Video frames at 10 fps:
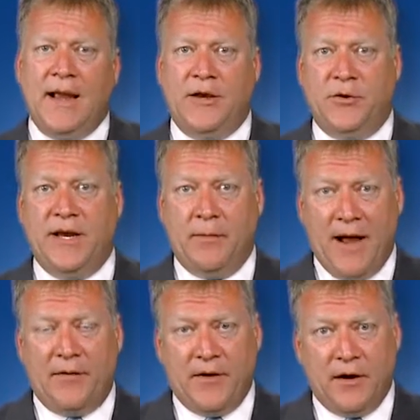and you get him
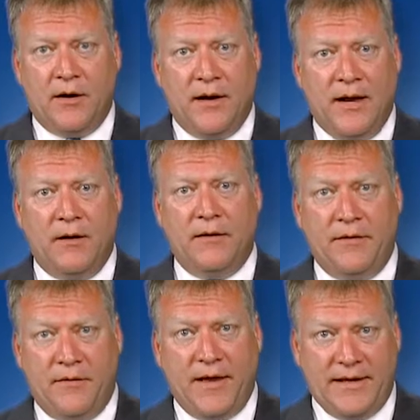out there
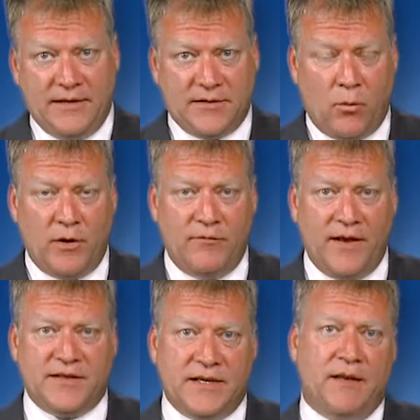and that they get someone
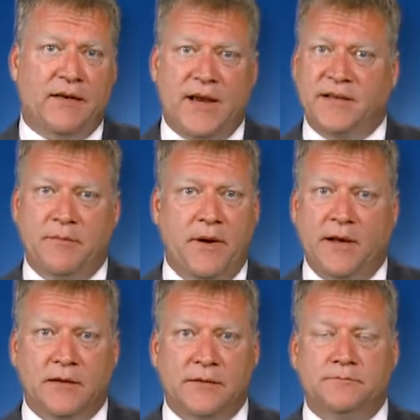investigating the case
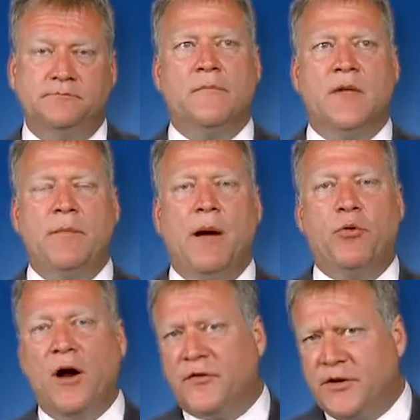immediately. In my
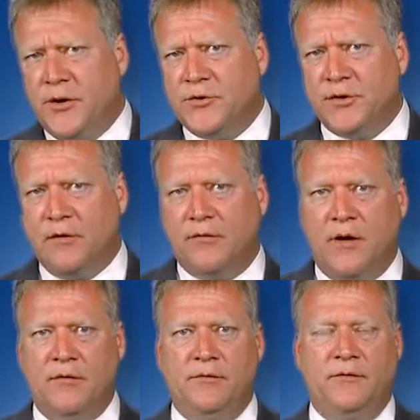prosecution
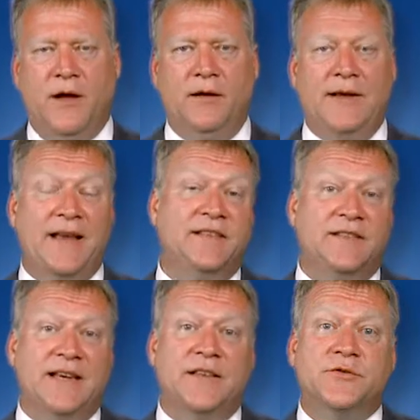of
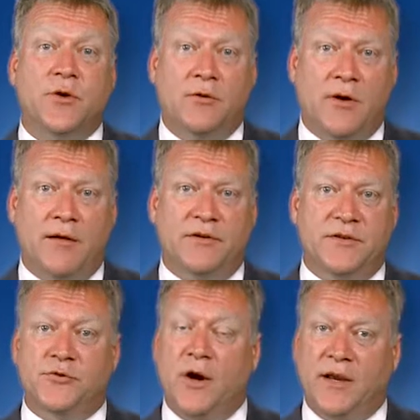cases against truck drivers
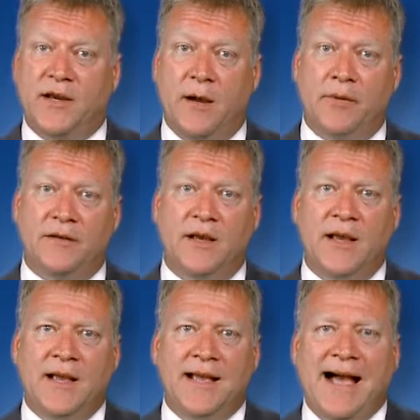and trucking companies,
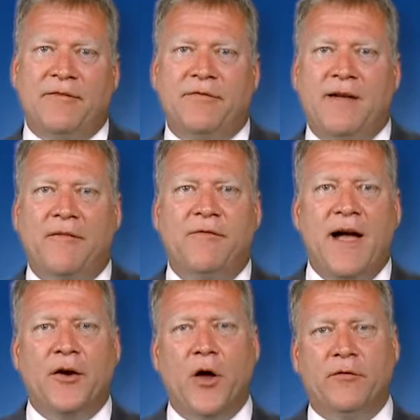I've
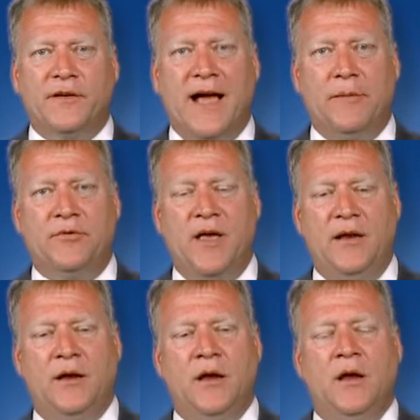found oftentimes
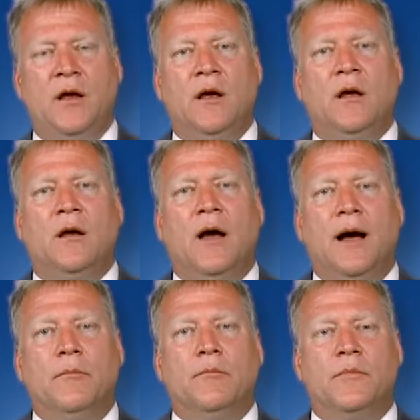that
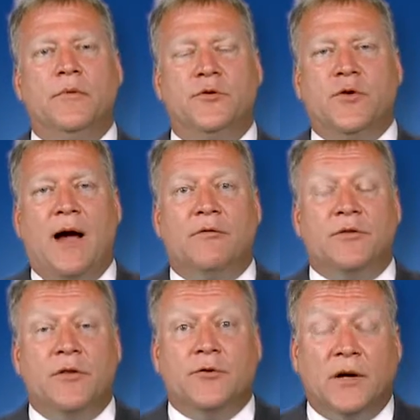the drivers
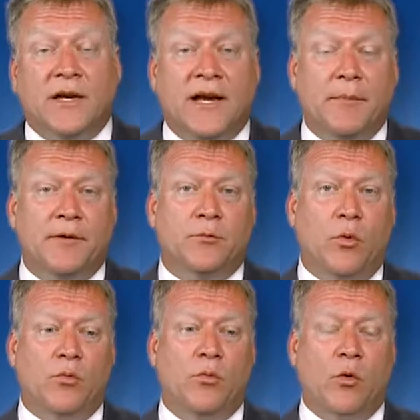and the trucking companies
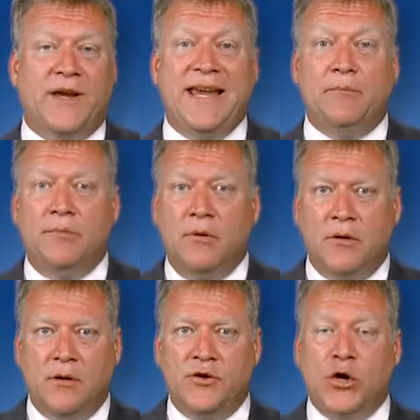will keep
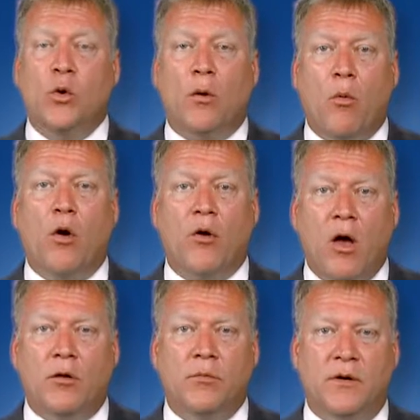2 or more
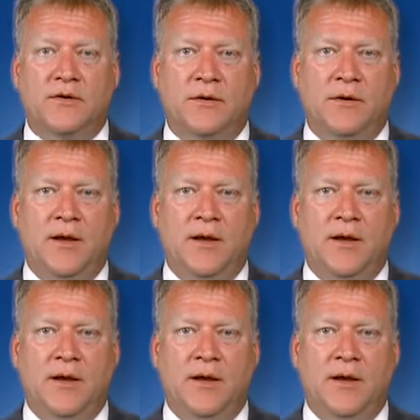logbooks.